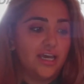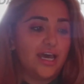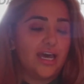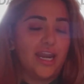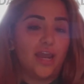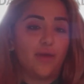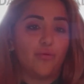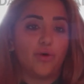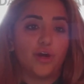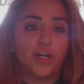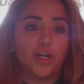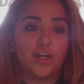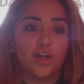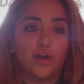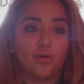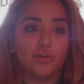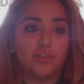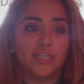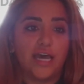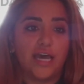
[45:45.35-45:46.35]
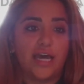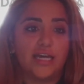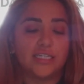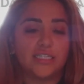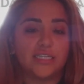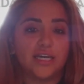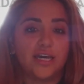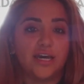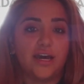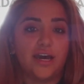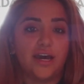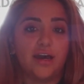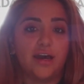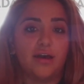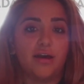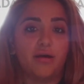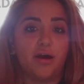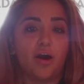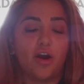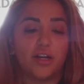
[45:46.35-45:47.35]
And I want to note that
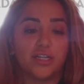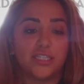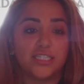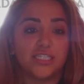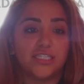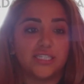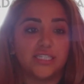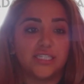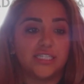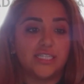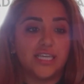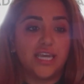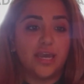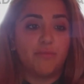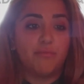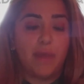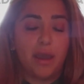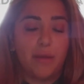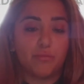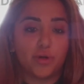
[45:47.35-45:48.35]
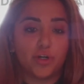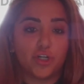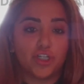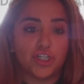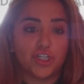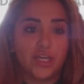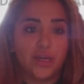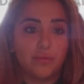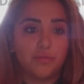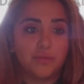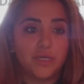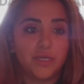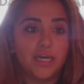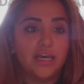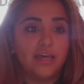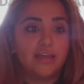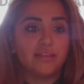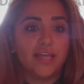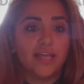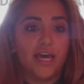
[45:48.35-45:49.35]
our CCCA membership
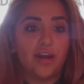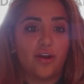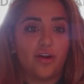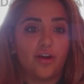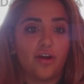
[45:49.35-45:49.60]
that